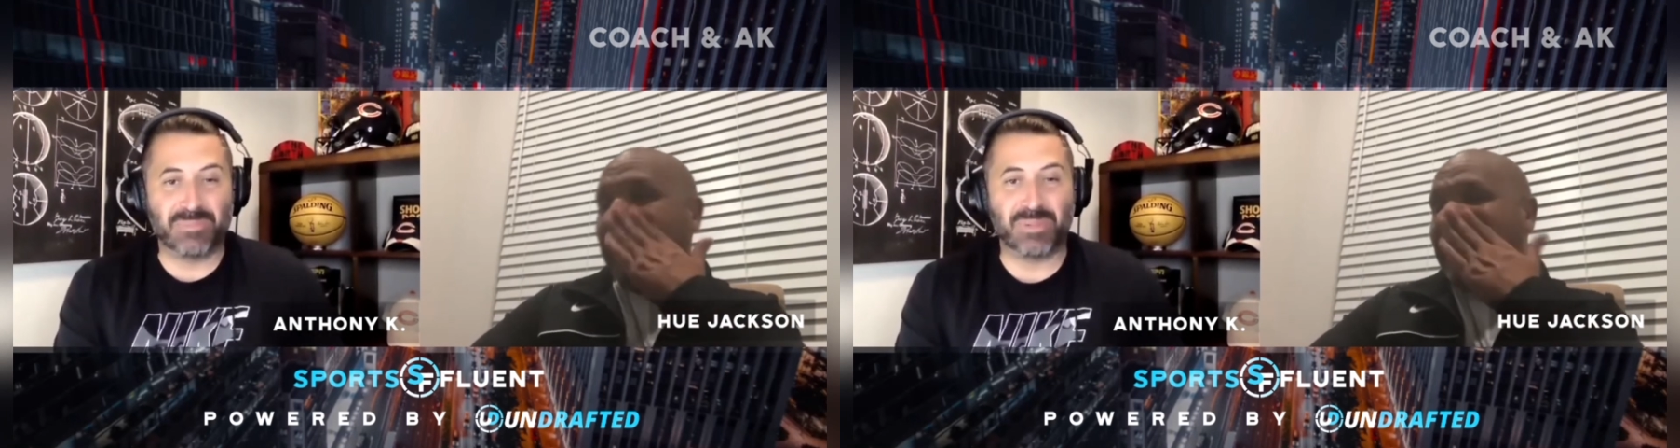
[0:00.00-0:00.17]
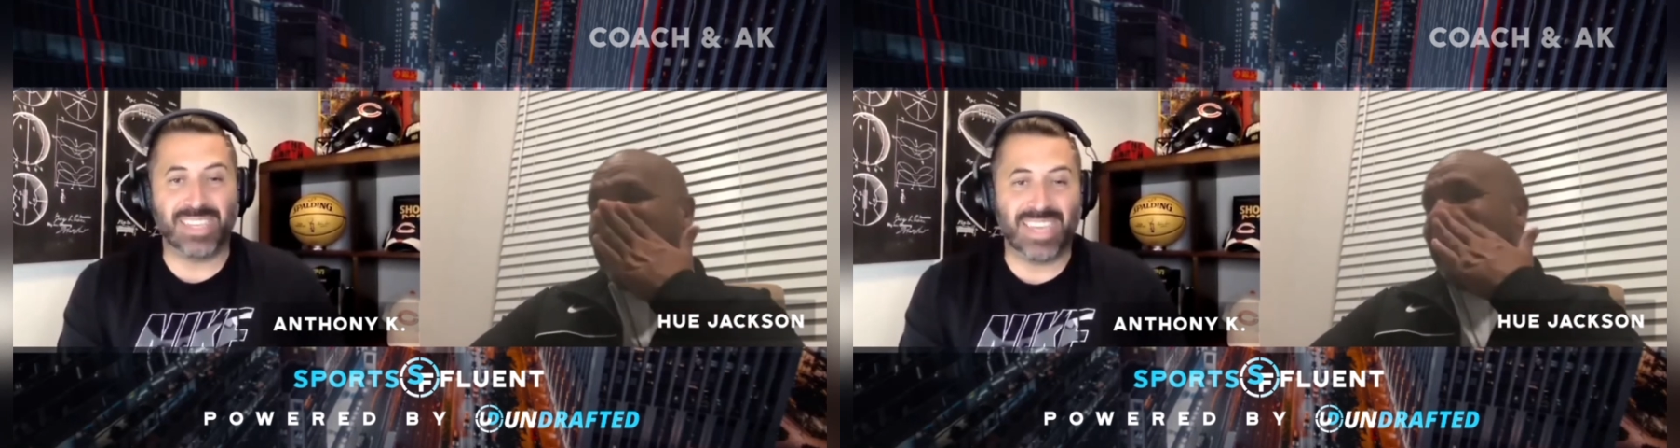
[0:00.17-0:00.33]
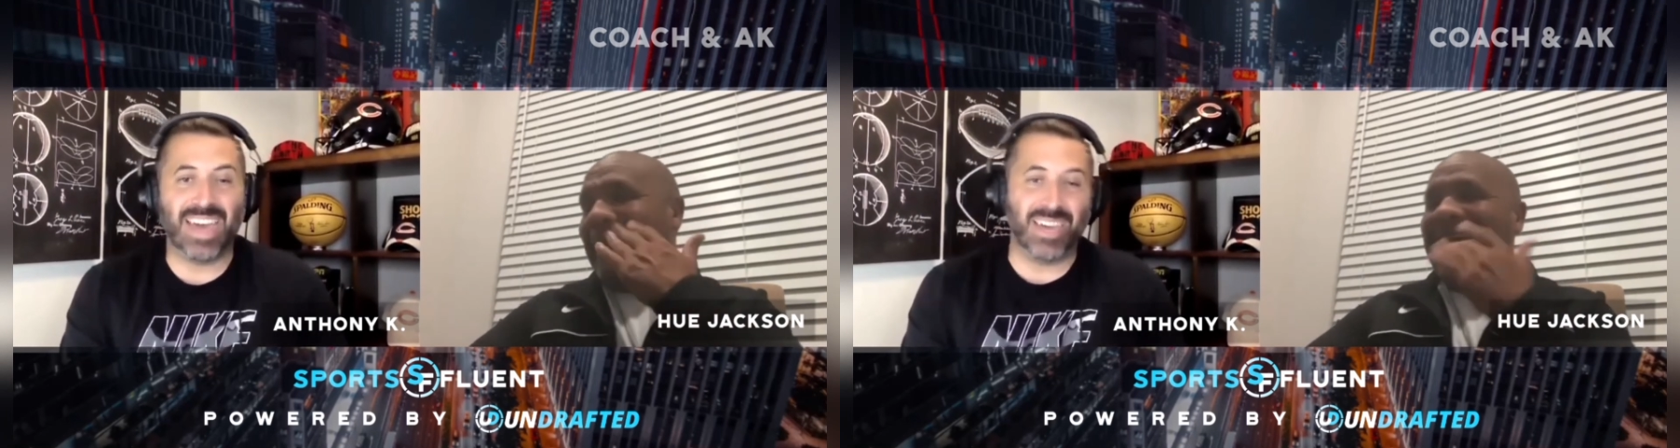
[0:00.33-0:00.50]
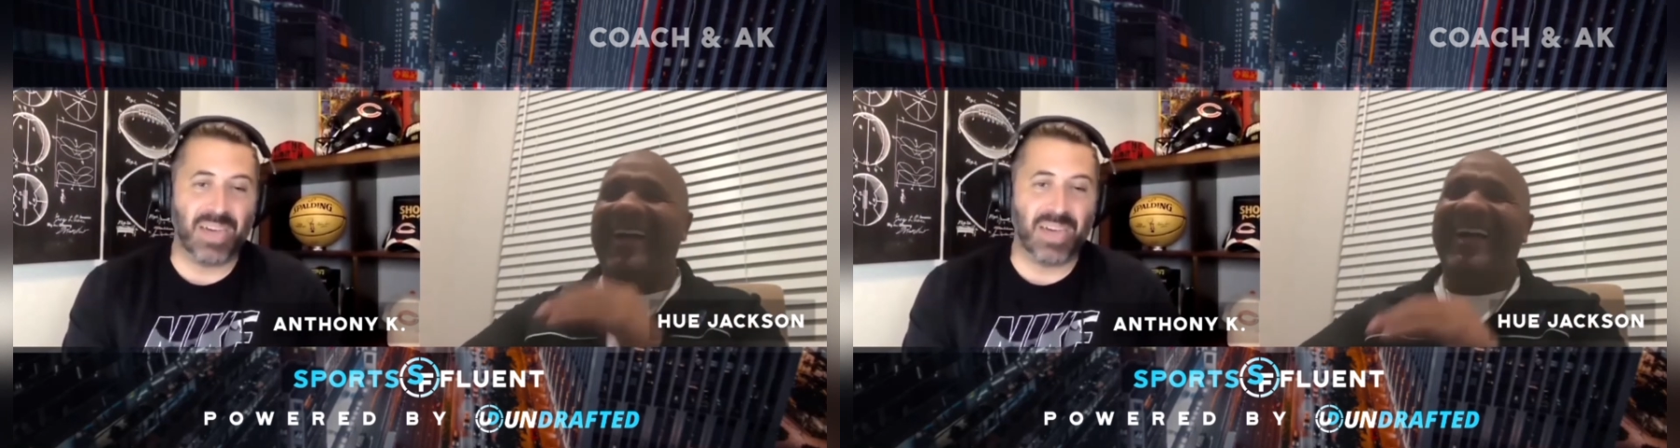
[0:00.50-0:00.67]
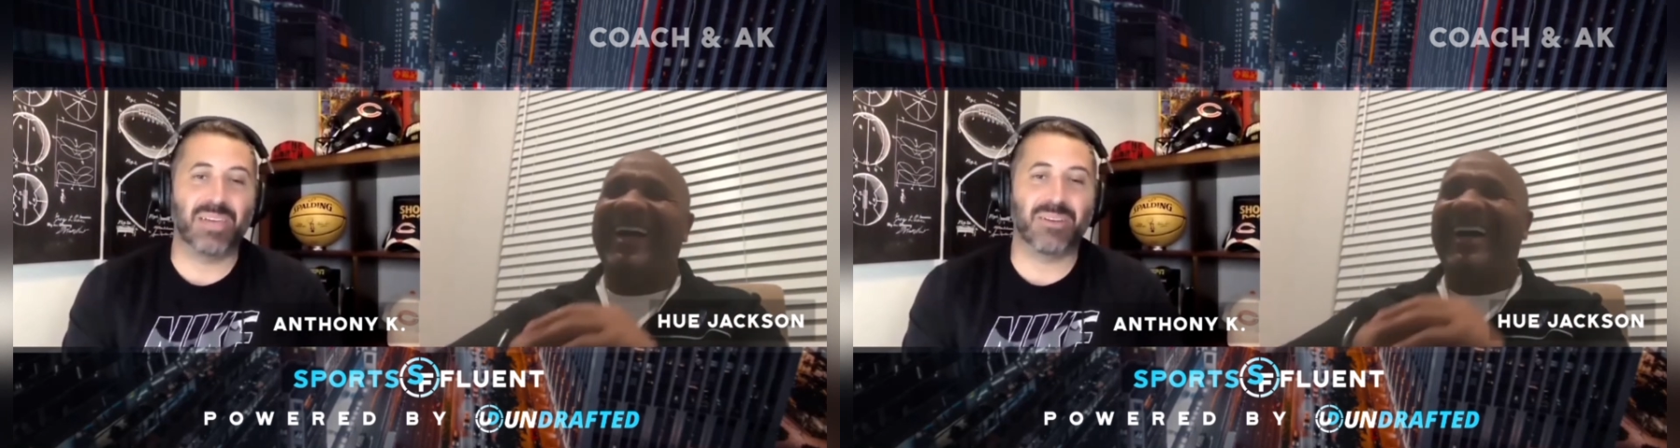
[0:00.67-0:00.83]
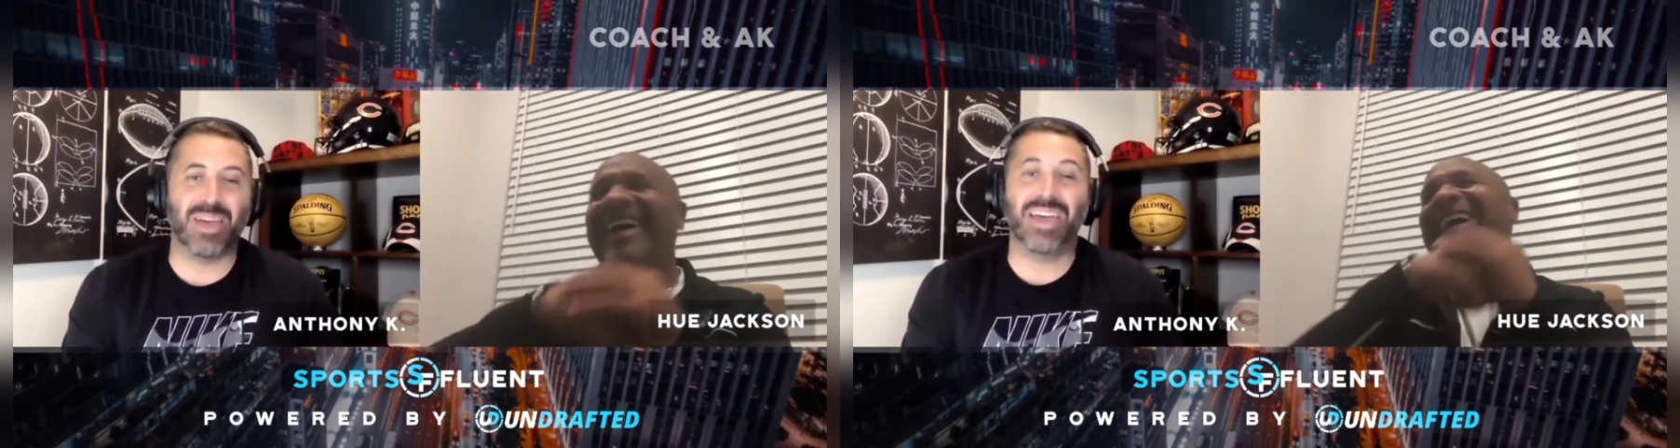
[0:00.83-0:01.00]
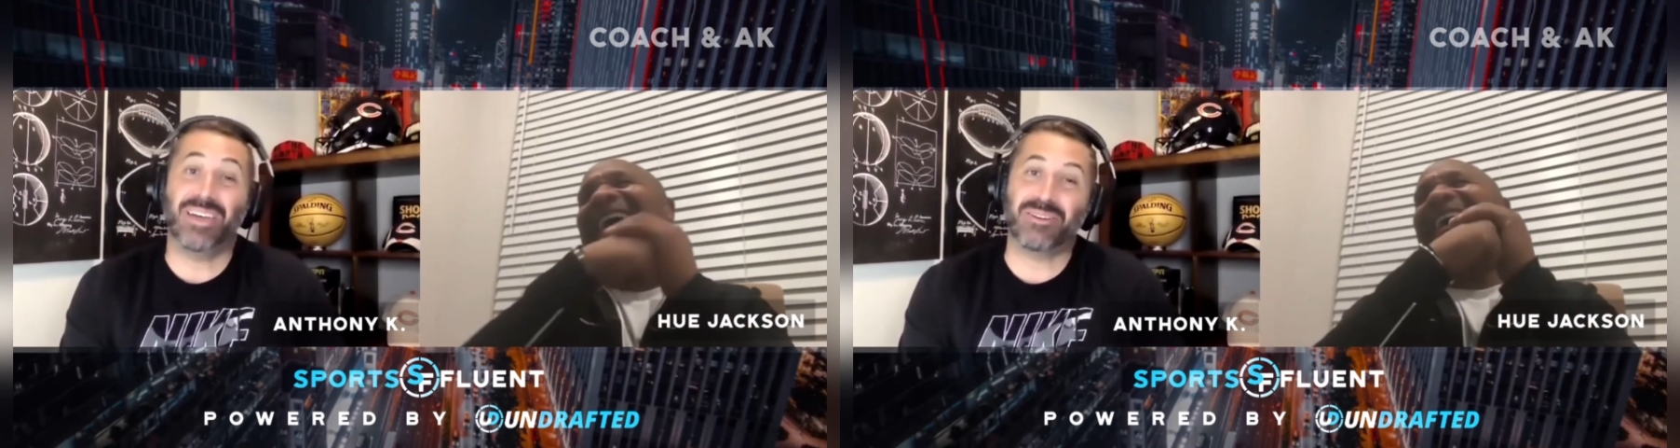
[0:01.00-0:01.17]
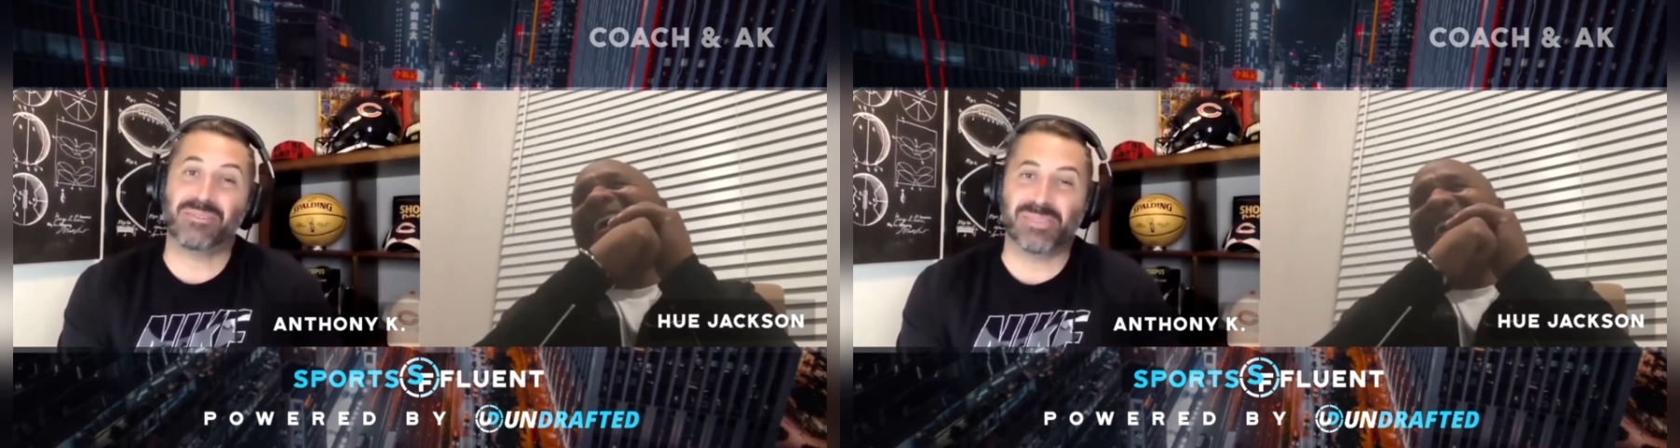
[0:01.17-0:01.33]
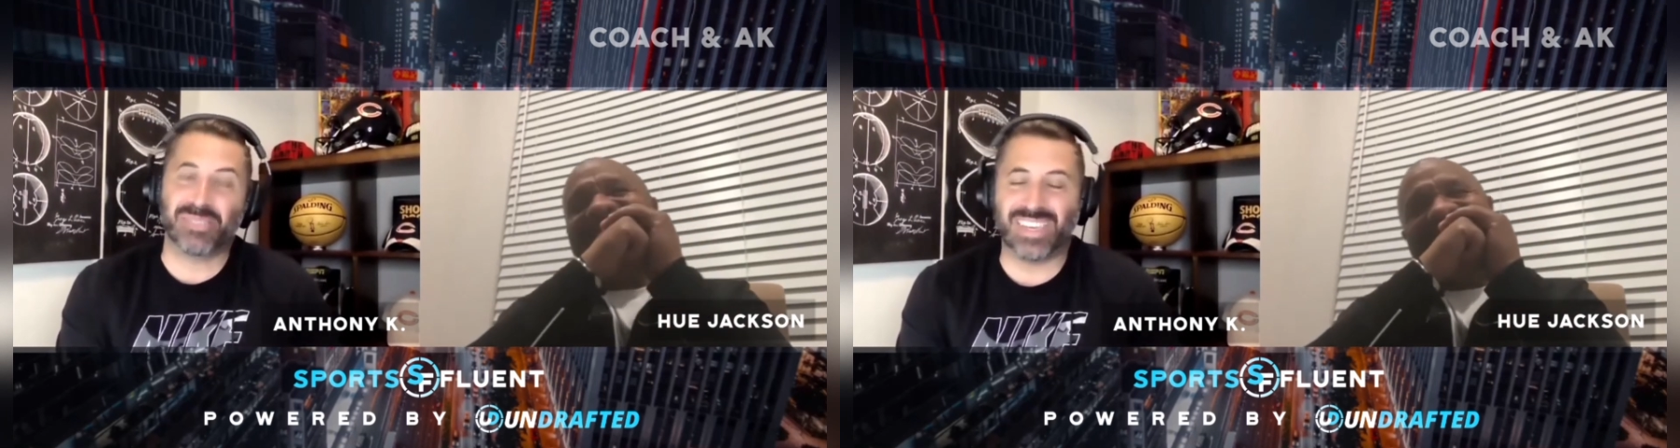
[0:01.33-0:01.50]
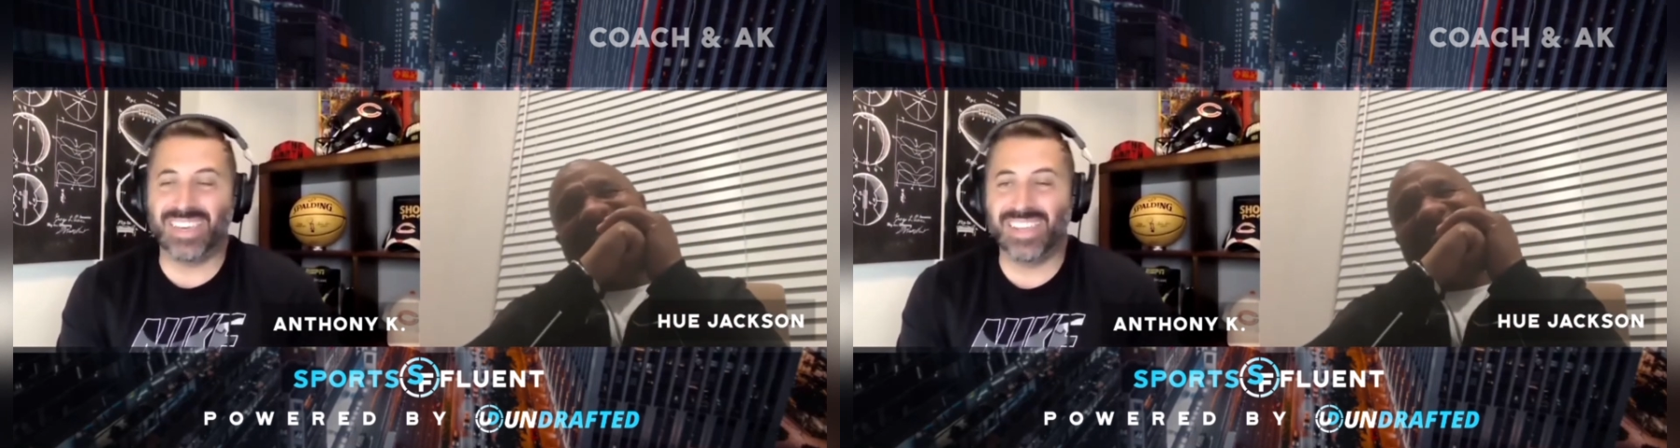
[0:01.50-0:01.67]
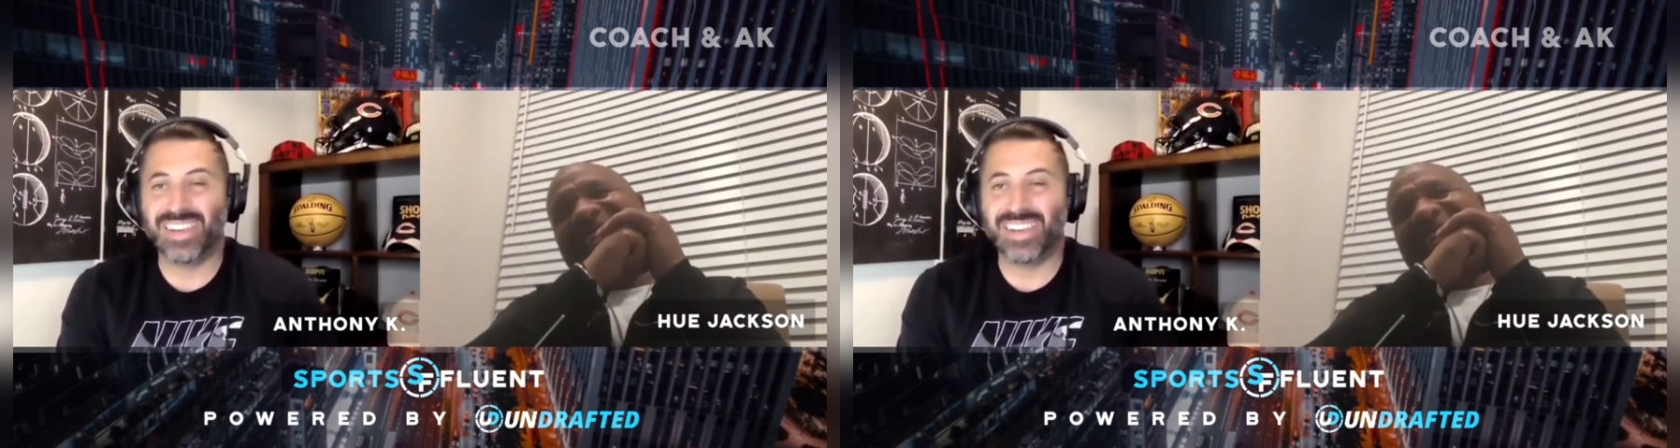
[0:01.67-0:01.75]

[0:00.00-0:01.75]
but yeah, I hear what you're saying.